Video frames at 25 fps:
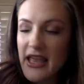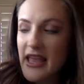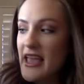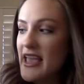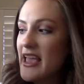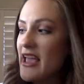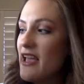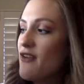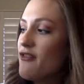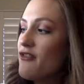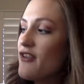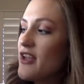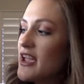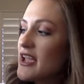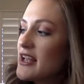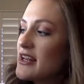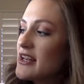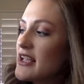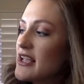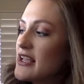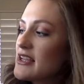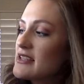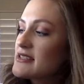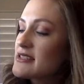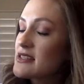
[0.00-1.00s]
If it
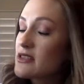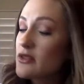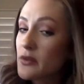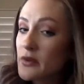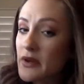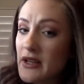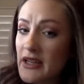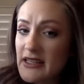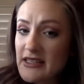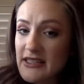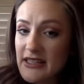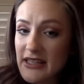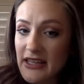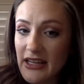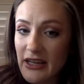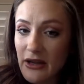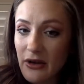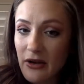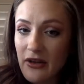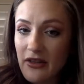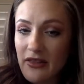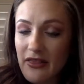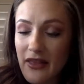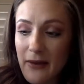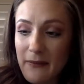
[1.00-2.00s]
is 3D,
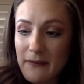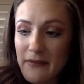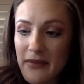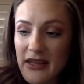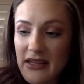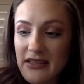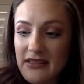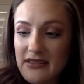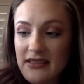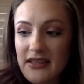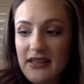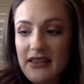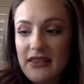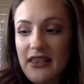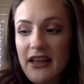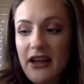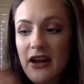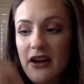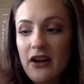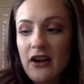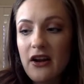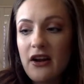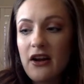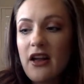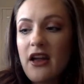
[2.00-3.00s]
that means that
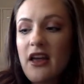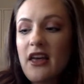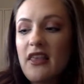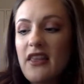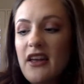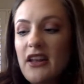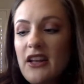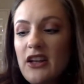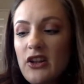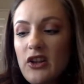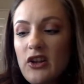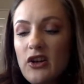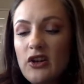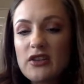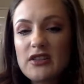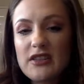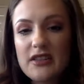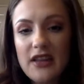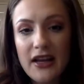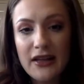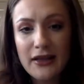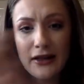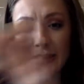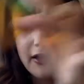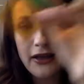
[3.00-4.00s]
it looks
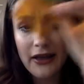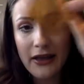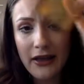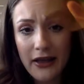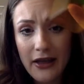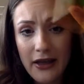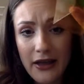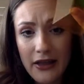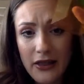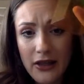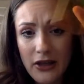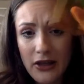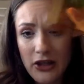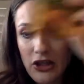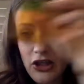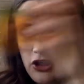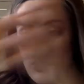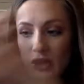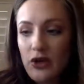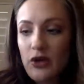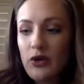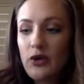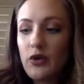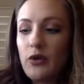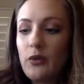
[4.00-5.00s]
kind of like the
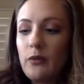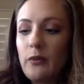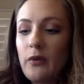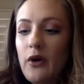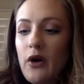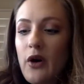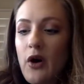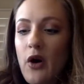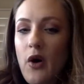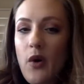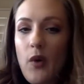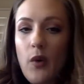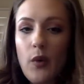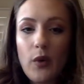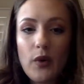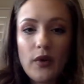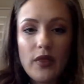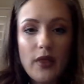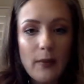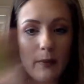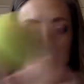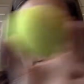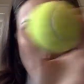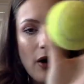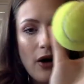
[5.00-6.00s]
cube or
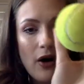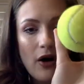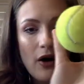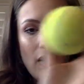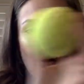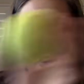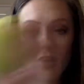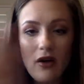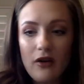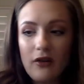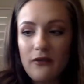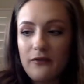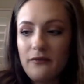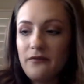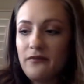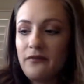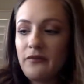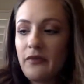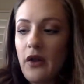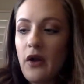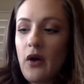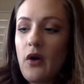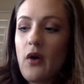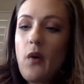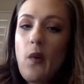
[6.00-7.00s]
the ball
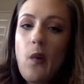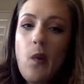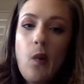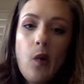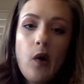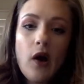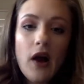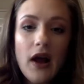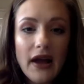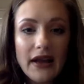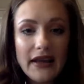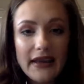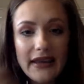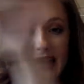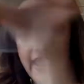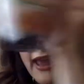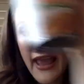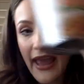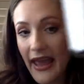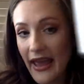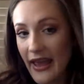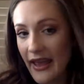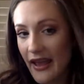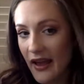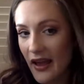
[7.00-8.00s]
or a
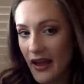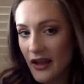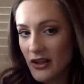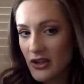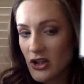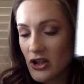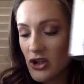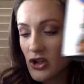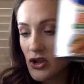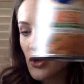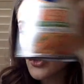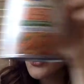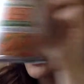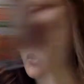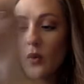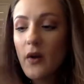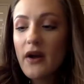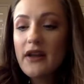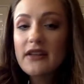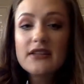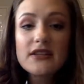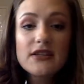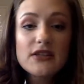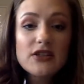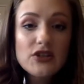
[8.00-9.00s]
can. You're
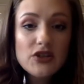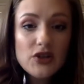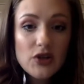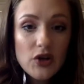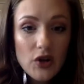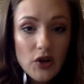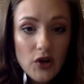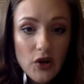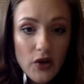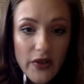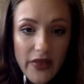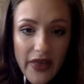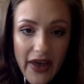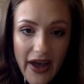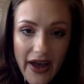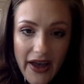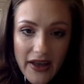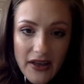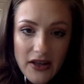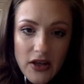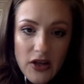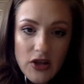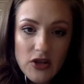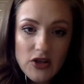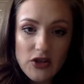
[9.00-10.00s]
going to circle that.
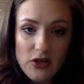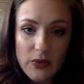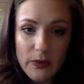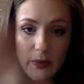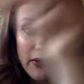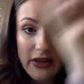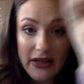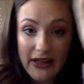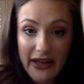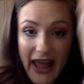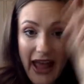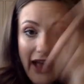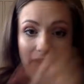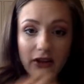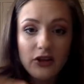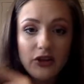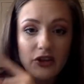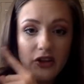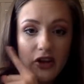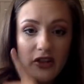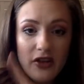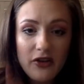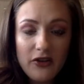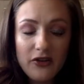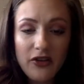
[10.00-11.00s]
So put an X
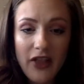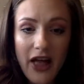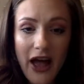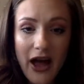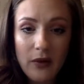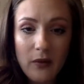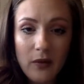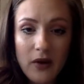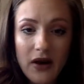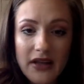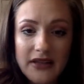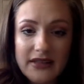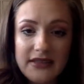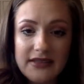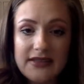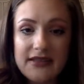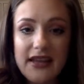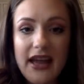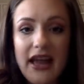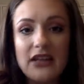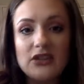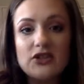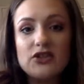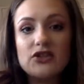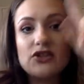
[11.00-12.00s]
on the flat ones
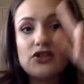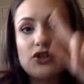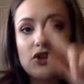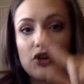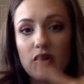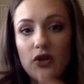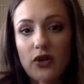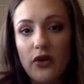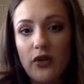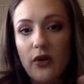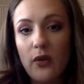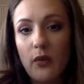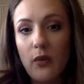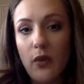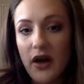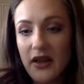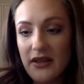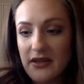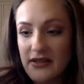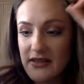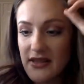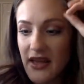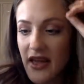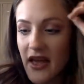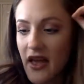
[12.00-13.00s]
and circle the
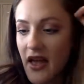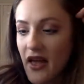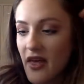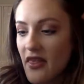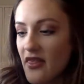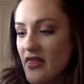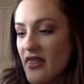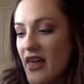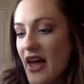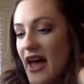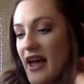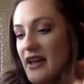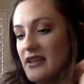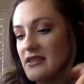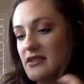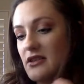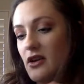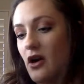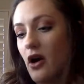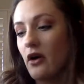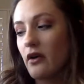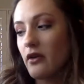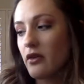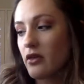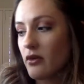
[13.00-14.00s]
ones that
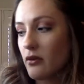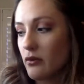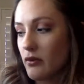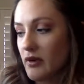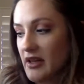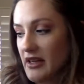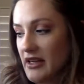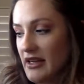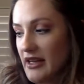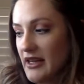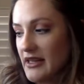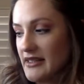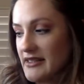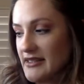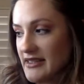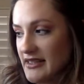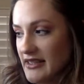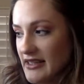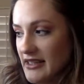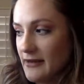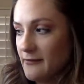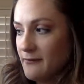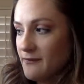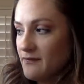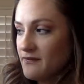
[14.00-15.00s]
are 3D.